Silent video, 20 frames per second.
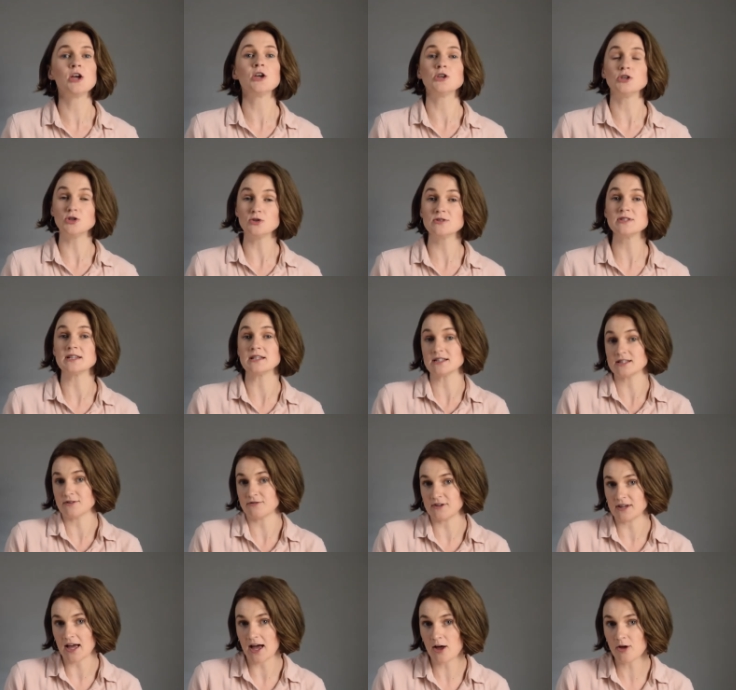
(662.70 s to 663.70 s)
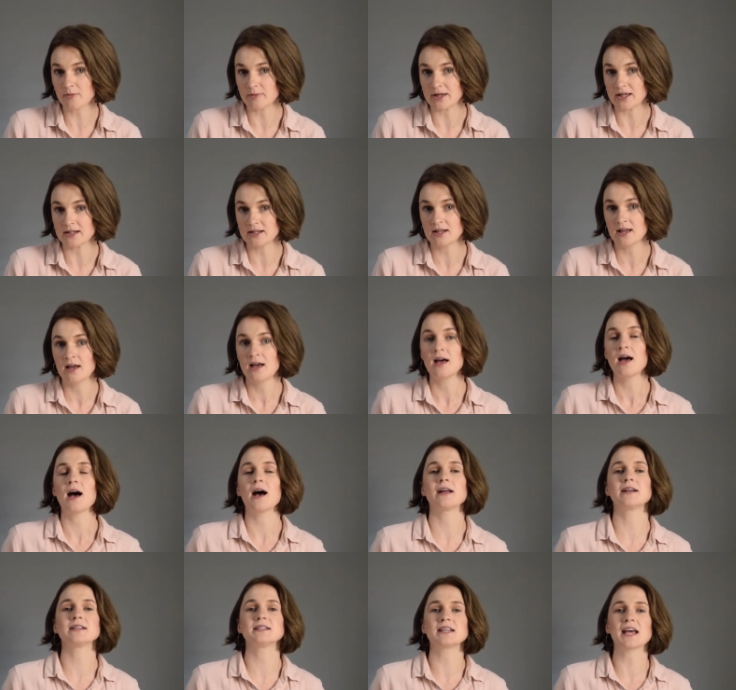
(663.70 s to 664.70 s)
using Diffie-Hellman,
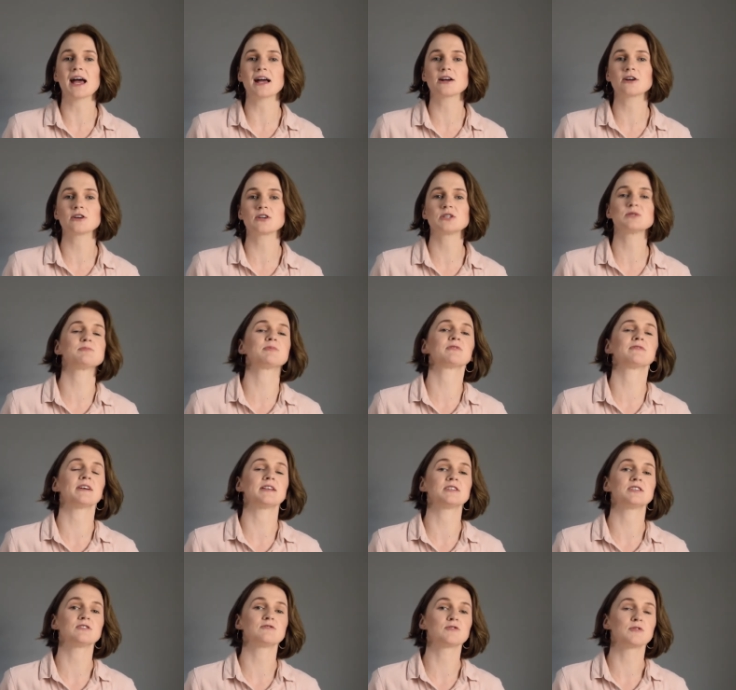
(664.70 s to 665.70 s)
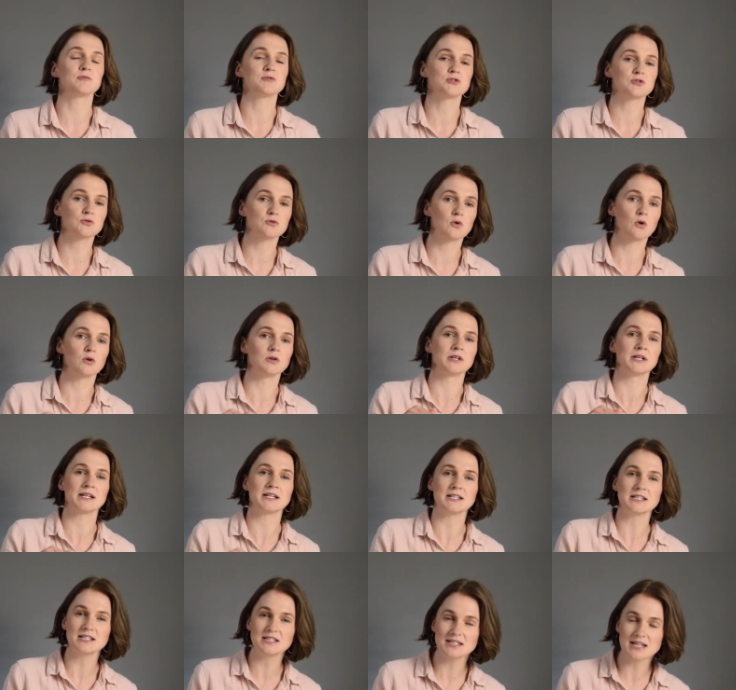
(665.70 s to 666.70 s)
an attacker is prevented from
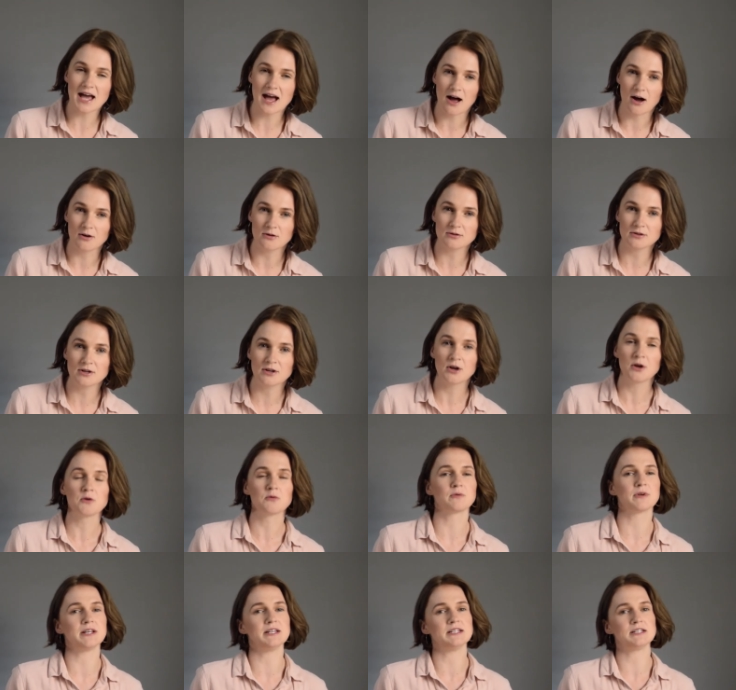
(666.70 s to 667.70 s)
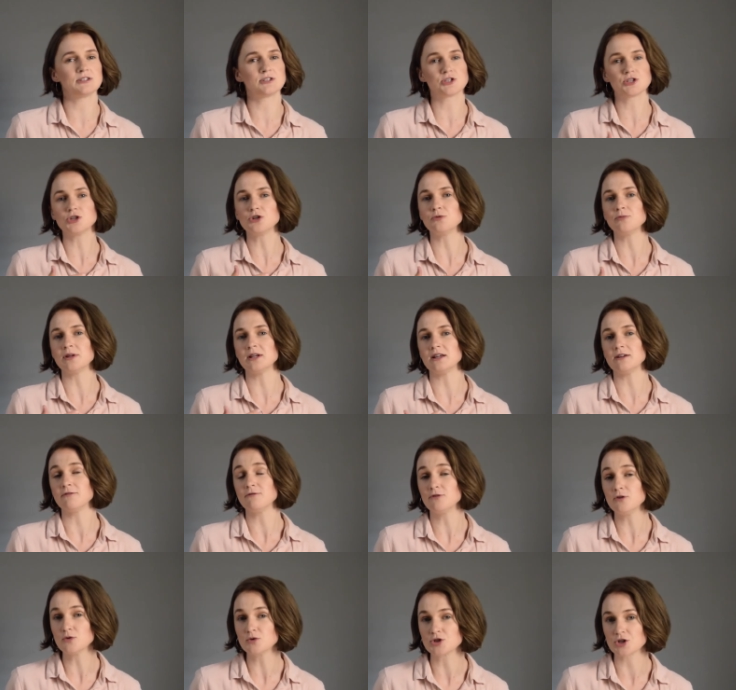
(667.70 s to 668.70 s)
scrolling down, reading too many
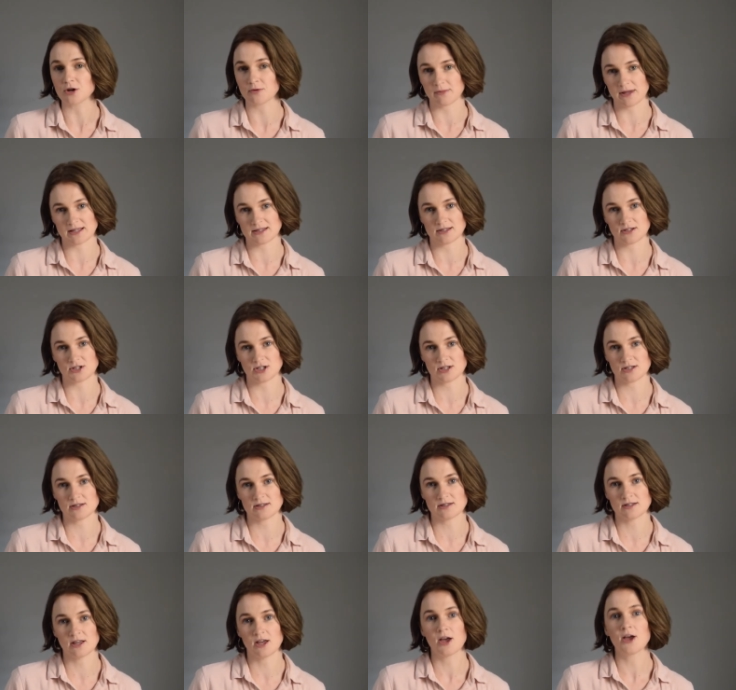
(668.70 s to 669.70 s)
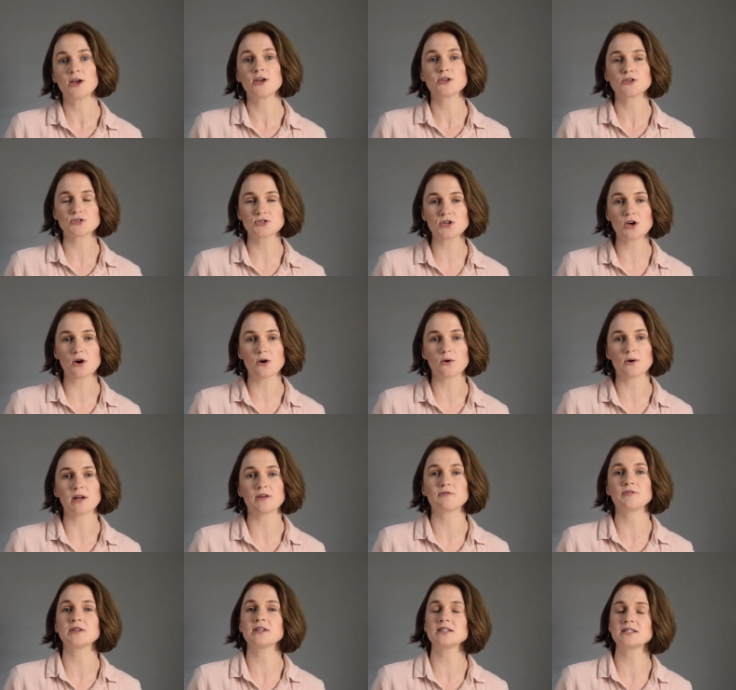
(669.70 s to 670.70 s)
future messages. So
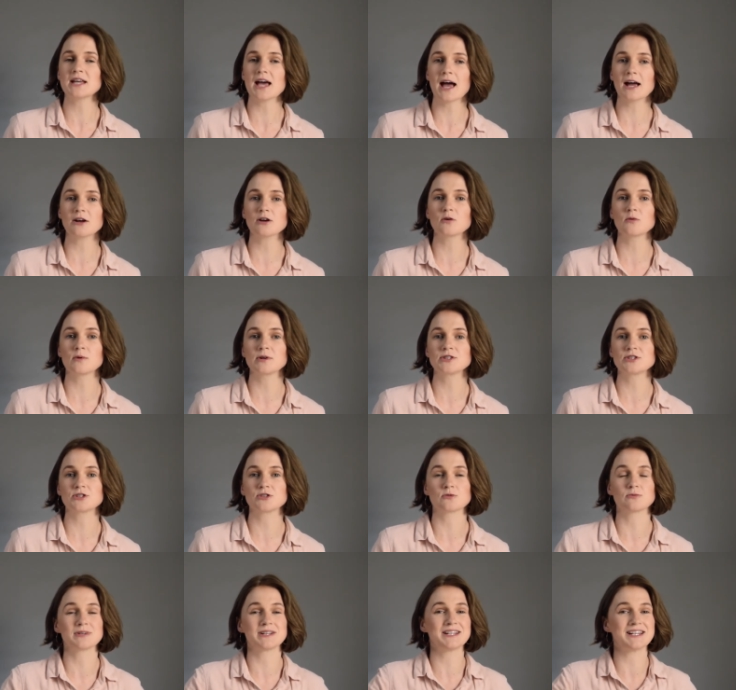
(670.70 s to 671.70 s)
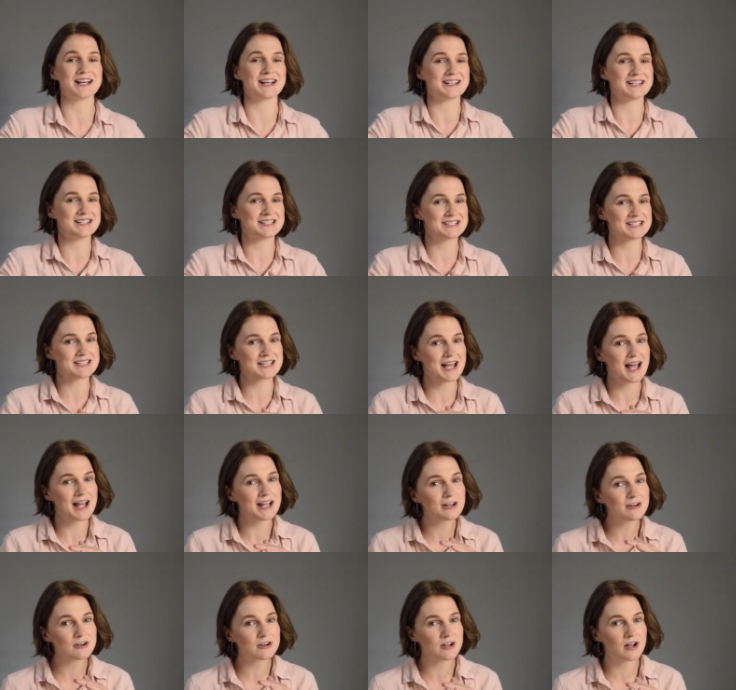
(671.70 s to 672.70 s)
if an attacker wants to read an
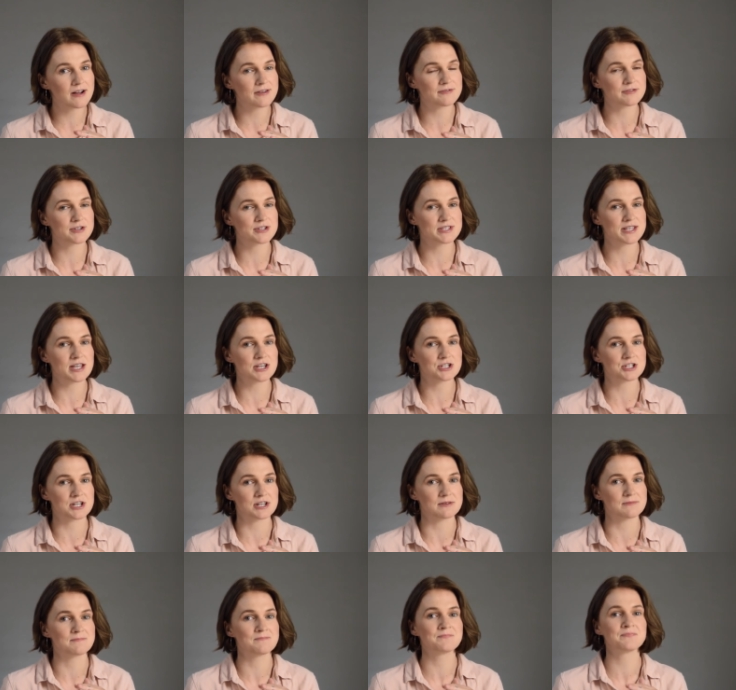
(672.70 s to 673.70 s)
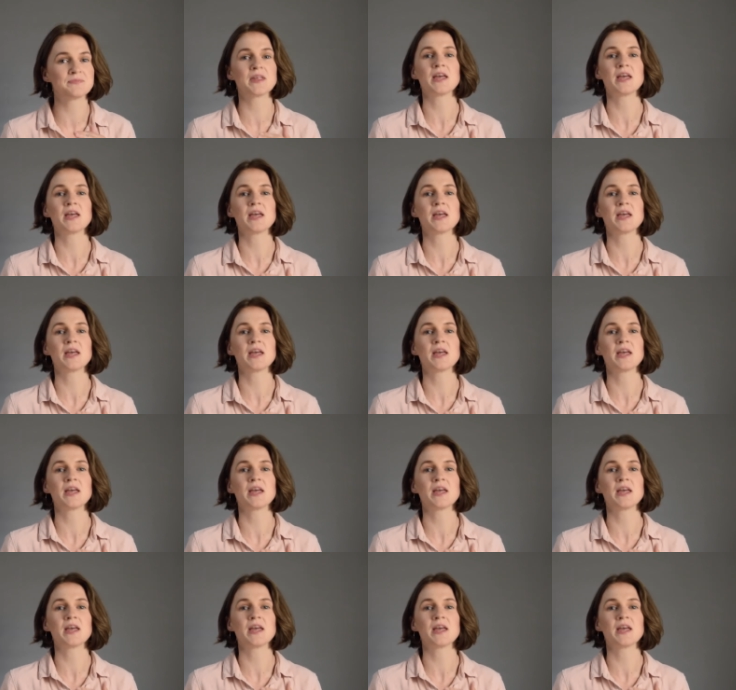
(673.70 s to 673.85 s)
entire conversation,